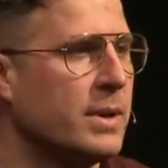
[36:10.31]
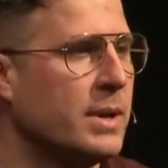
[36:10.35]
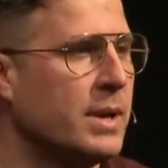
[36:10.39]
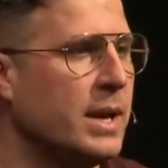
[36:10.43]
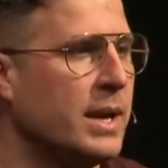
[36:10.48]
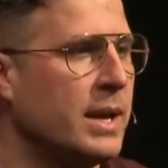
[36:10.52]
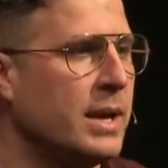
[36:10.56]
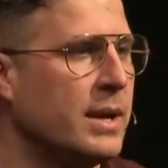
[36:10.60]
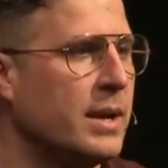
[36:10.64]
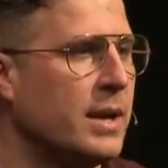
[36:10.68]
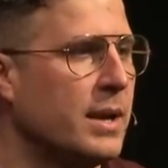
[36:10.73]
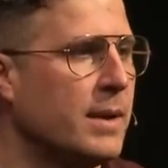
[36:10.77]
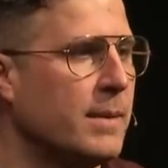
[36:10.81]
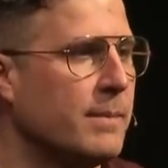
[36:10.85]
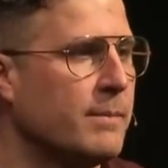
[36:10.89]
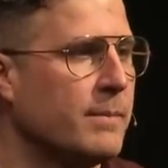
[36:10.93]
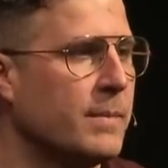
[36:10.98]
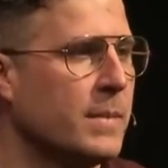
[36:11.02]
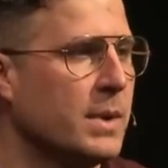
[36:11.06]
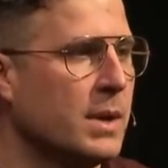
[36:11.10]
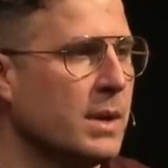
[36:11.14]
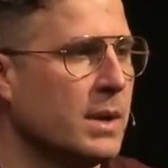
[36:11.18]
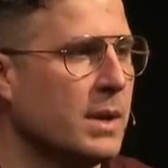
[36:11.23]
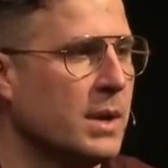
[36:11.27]
And, um,
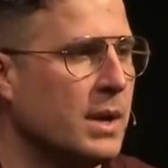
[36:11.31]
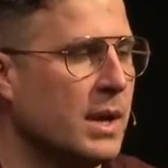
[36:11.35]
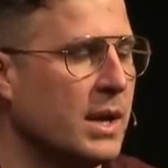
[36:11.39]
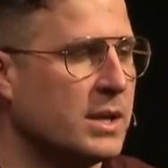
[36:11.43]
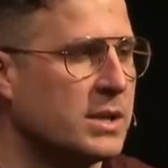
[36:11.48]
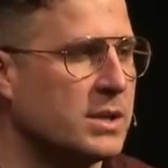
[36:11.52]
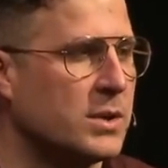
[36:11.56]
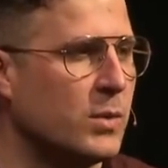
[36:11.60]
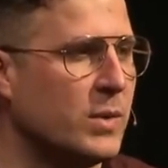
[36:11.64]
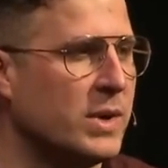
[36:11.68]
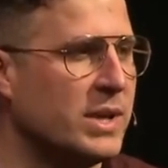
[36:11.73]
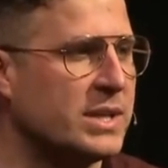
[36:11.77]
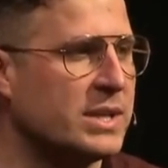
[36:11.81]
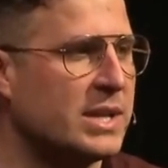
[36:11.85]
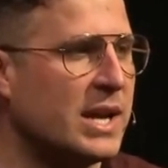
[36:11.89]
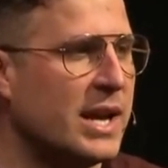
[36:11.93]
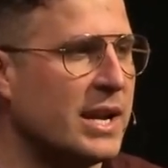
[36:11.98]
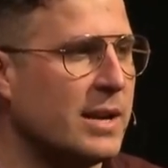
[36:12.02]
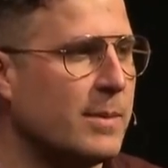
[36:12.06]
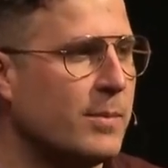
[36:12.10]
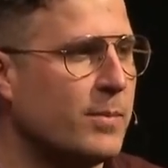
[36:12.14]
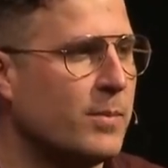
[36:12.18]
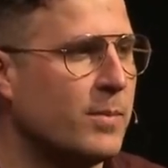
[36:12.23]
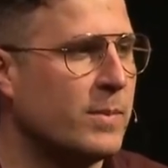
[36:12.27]
and so we
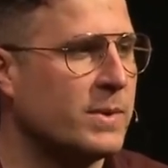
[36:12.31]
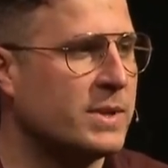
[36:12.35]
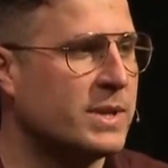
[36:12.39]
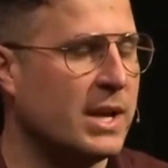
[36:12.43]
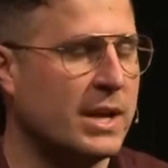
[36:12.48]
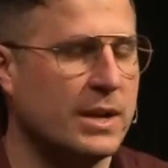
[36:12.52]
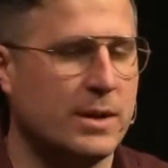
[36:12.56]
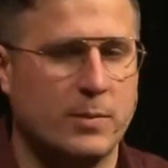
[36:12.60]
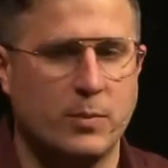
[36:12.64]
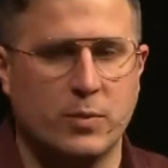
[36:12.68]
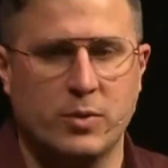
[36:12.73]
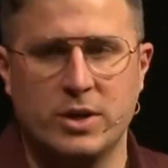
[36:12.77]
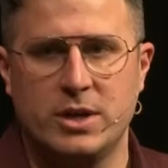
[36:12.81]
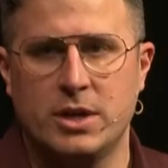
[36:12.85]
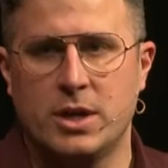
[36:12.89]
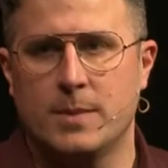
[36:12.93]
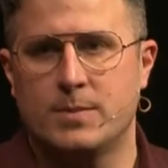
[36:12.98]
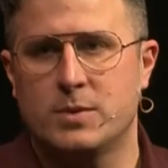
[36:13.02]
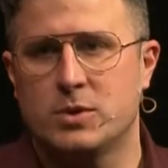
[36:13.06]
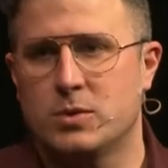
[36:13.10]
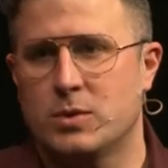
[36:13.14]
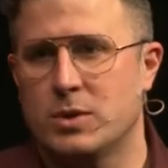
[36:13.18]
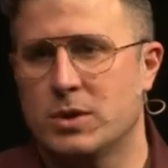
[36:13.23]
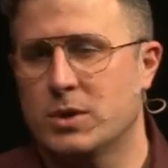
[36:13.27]
signed a, signed a
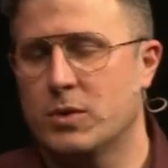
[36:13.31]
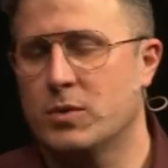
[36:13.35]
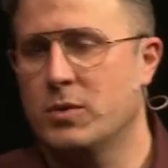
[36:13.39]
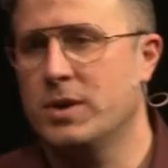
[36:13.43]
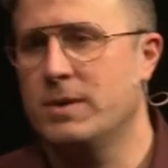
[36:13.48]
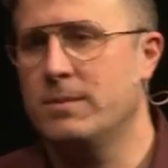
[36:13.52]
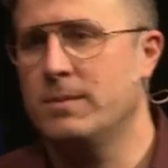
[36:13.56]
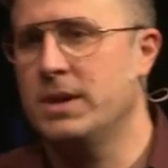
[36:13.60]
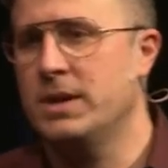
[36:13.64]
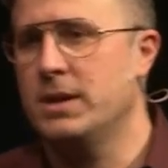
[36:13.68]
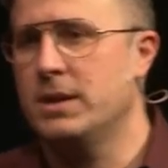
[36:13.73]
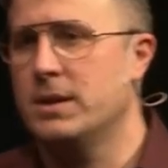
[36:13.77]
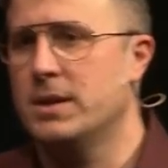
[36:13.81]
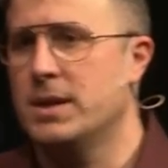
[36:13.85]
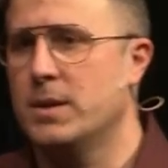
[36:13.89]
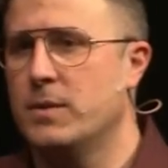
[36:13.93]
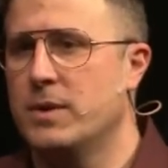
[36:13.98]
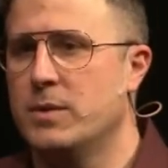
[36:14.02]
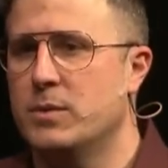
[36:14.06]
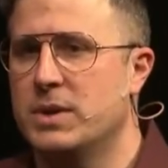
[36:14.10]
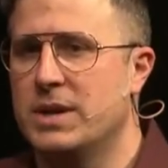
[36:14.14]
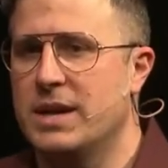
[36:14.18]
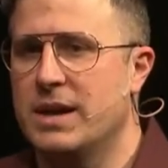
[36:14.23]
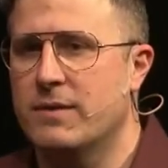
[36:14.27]
prenuptial agreement that
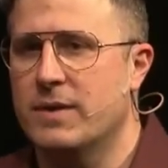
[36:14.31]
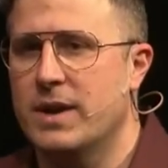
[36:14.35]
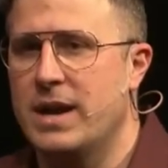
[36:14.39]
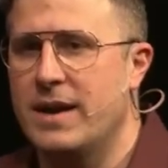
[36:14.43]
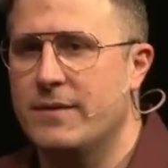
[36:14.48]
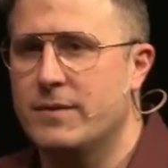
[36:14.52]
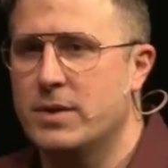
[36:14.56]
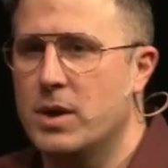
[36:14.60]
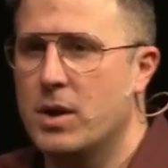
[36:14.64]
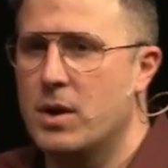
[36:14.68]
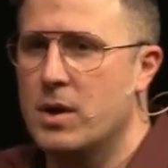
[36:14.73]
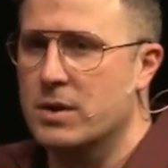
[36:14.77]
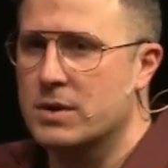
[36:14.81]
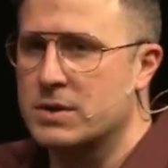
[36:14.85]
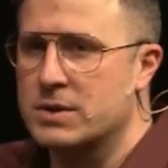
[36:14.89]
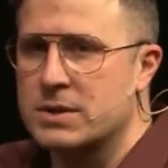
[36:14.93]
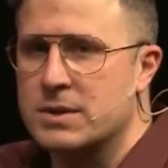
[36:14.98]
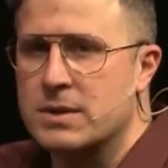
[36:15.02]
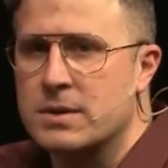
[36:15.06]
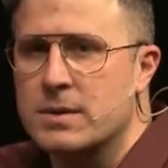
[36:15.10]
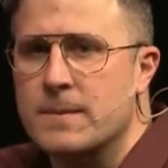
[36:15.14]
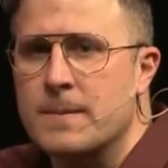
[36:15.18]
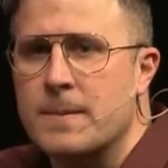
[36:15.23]
we would never have dogs